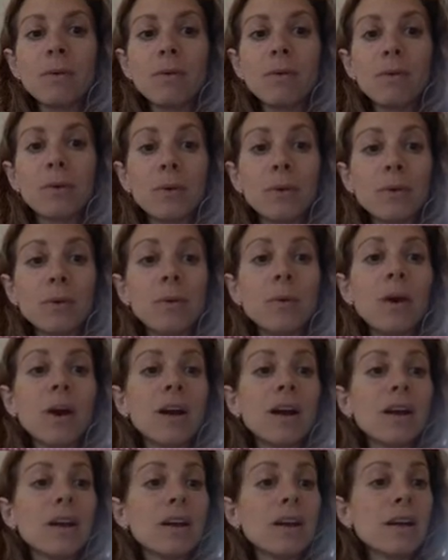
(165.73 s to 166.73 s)
Who
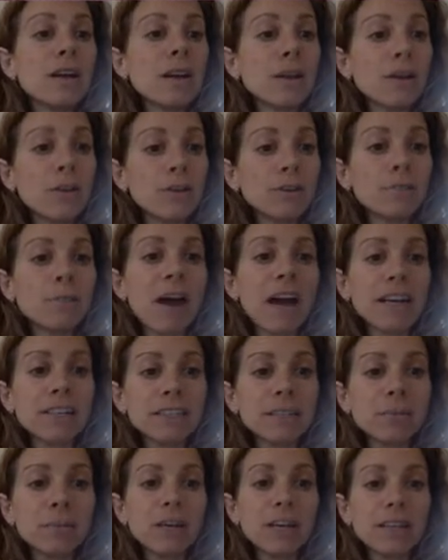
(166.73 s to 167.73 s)
goes
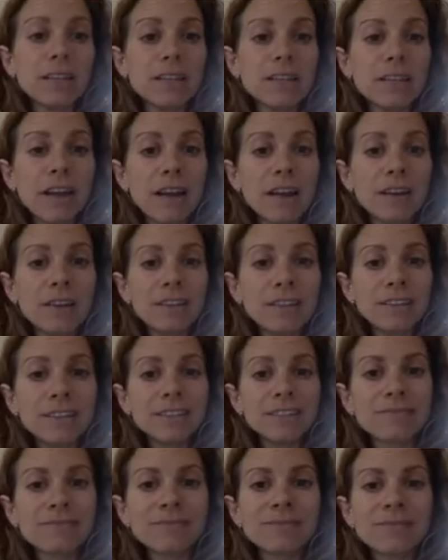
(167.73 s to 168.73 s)
back to plant the
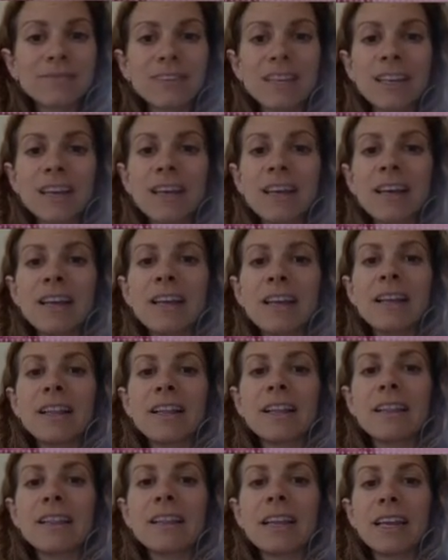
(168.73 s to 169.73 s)
daggers?
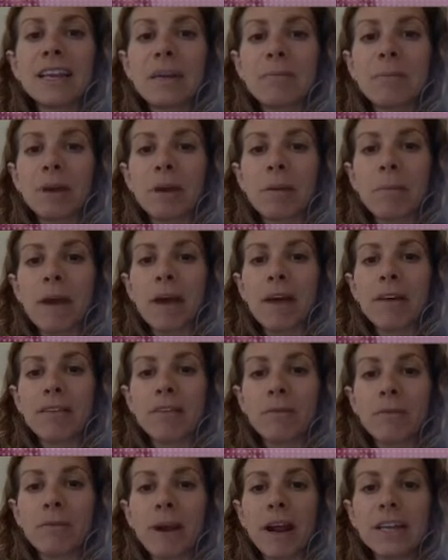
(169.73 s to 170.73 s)
Lady Macbeth,
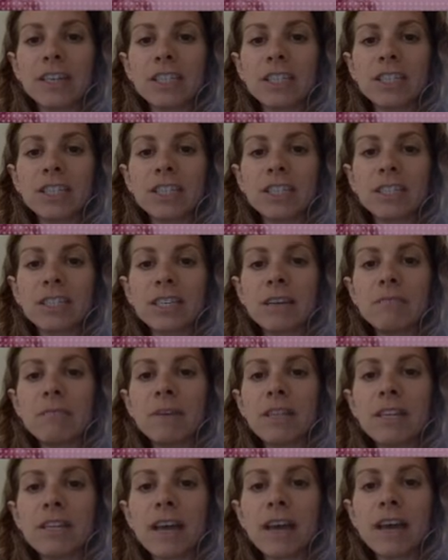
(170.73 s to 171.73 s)
right? She says, give me
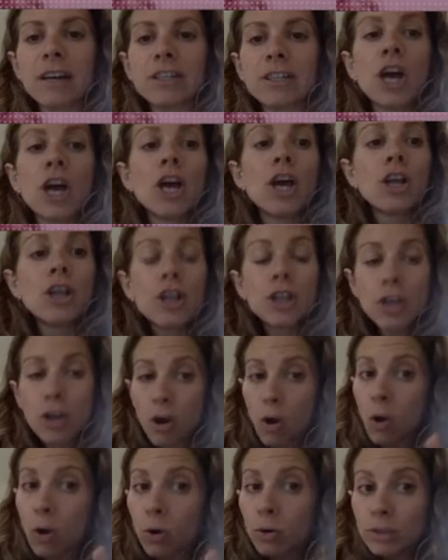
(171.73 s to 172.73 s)
the daggers.
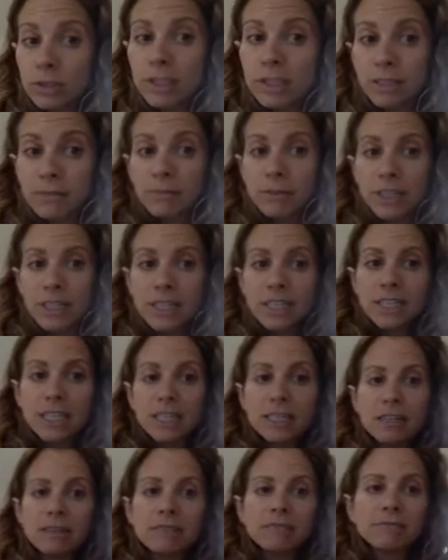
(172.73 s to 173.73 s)
The only
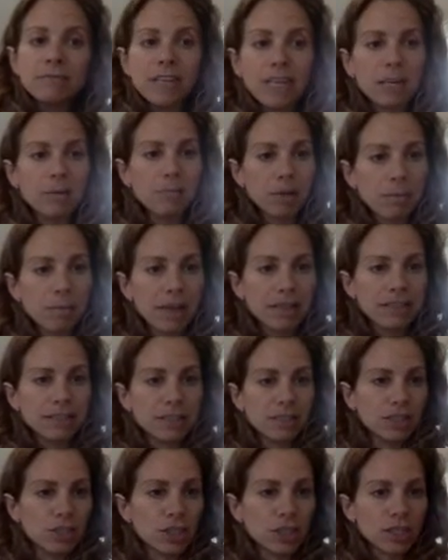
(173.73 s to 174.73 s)
reason Lady Macbeth
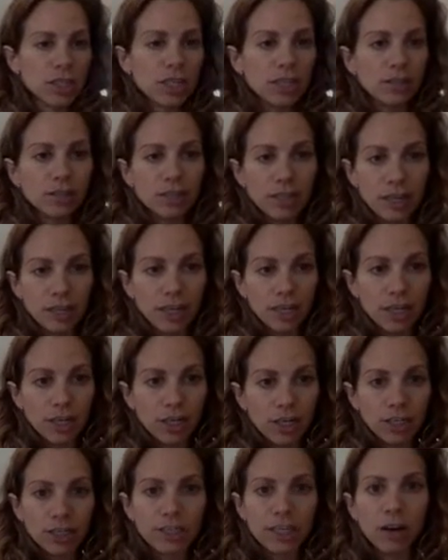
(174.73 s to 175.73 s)
didn't just kill Duncan
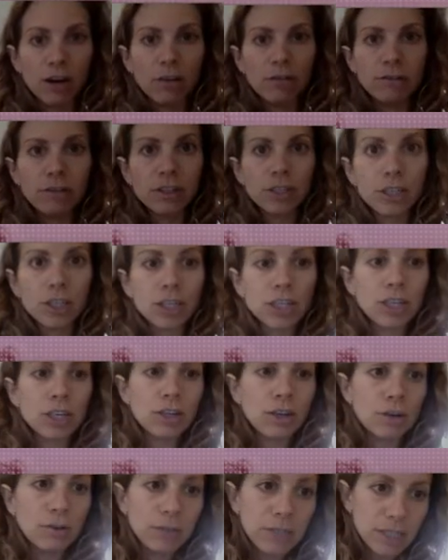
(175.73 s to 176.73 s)
herself, she
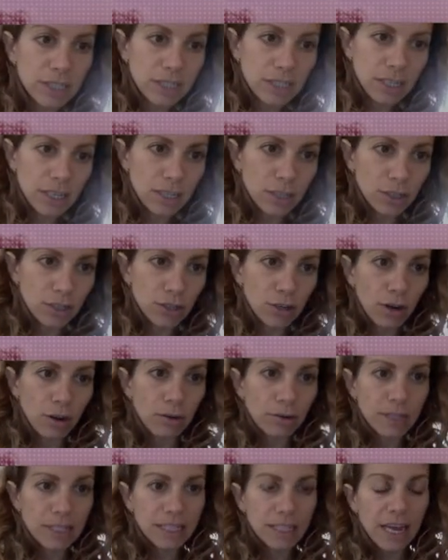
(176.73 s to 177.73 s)
notes in the
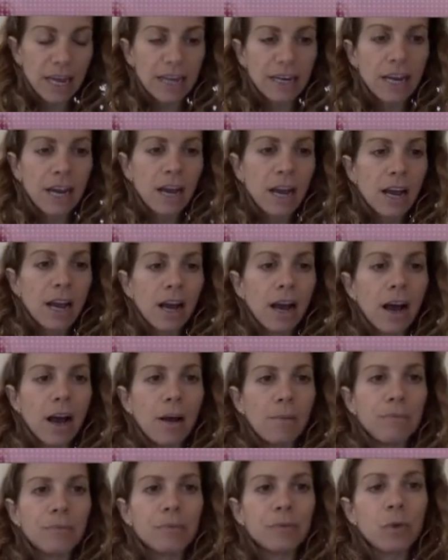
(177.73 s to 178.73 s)
show, is that
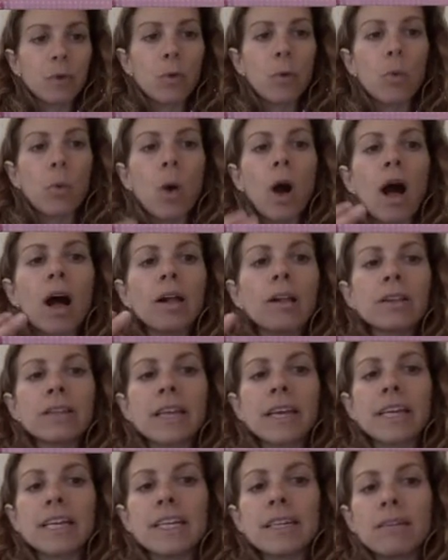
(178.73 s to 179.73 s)

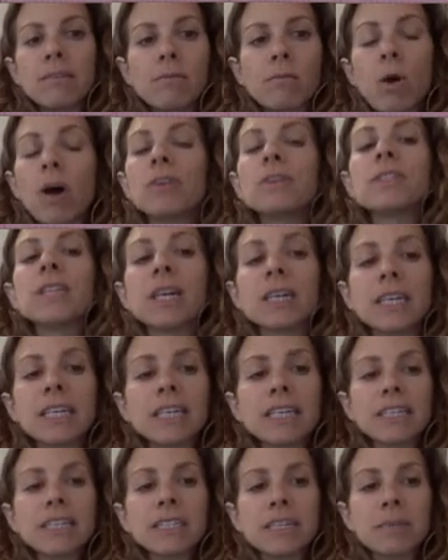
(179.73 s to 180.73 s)
while
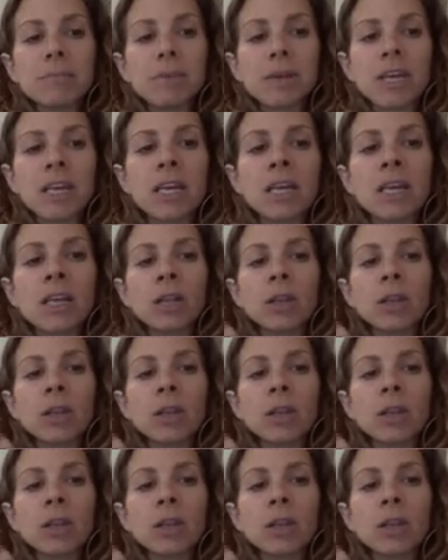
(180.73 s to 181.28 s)
Duncan is sleeping, he